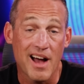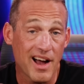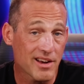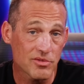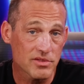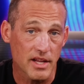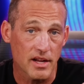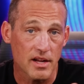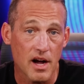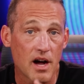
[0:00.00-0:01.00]
I don't
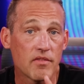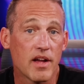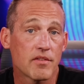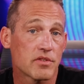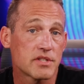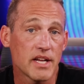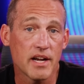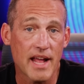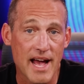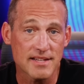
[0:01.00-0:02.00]
think I've ever seen
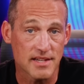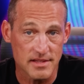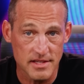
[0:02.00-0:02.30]
an asset